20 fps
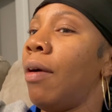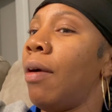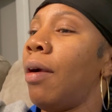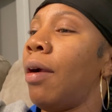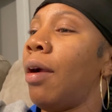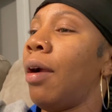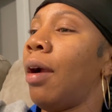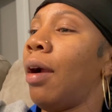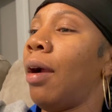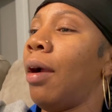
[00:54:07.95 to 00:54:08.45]

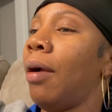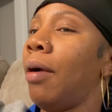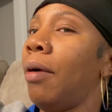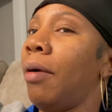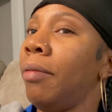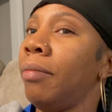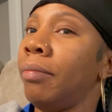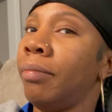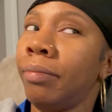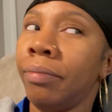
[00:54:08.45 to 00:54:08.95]
Mm-hmm.
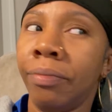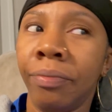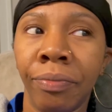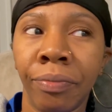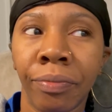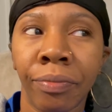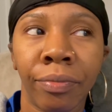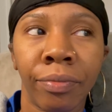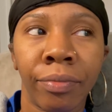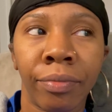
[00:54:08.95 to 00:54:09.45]
Um,
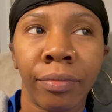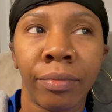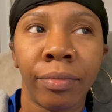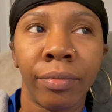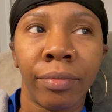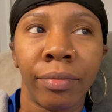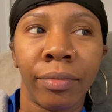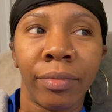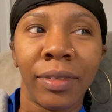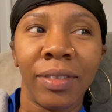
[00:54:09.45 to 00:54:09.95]

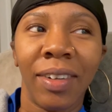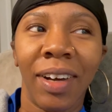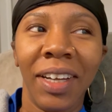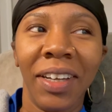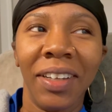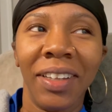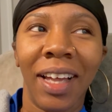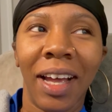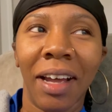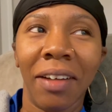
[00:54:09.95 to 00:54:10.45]
why are
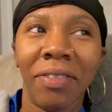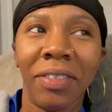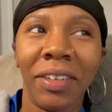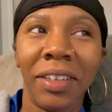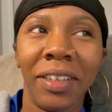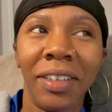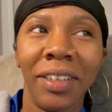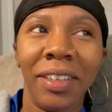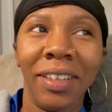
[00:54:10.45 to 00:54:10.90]
you laughing?